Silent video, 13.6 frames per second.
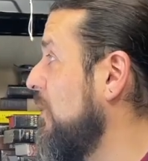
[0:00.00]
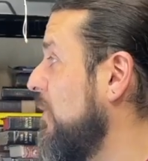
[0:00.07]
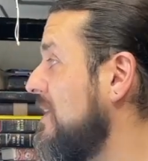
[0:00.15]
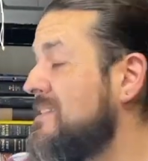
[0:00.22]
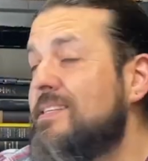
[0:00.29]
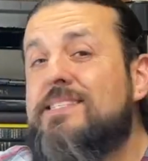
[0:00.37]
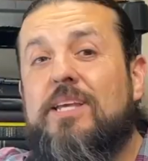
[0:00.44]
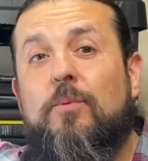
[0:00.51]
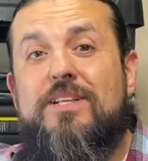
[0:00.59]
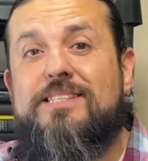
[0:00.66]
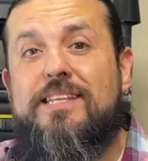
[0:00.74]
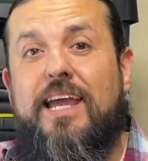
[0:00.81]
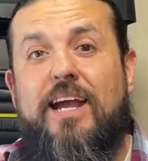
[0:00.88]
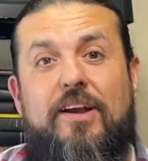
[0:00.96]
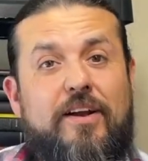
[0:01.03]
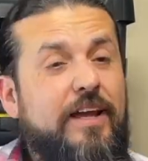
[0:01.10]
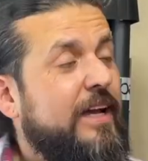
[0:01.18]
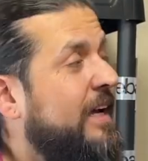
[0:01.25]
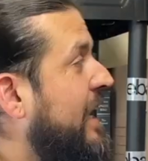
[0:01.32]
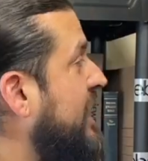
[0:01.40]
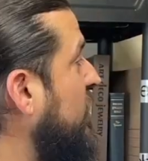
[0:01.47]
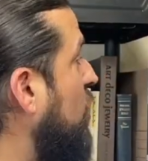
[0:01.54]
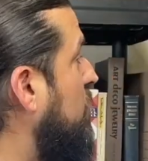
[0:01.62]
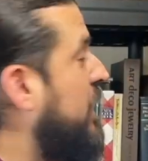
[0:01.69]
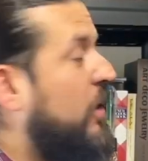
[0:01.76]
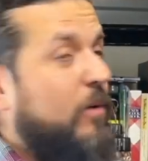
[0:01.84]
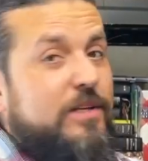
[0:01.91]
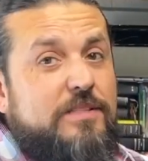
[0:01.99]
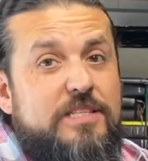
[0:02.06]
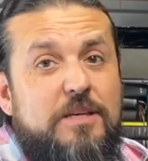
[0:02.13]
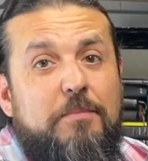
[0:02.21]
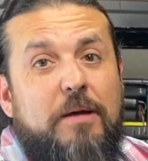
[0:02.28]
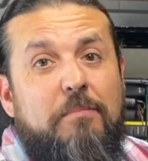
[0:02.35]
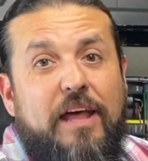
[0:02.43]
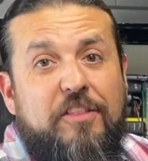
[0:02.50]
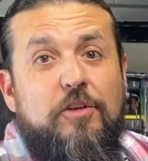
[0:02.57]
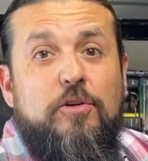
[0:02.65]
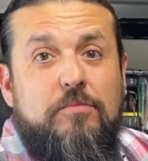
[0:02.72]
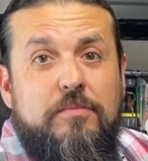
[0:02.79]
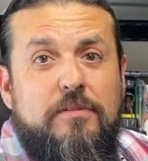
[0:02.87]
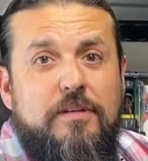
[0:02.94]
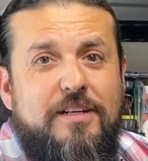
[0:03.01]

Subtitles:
wants to see what's there, and nobody wants to see my bathroom.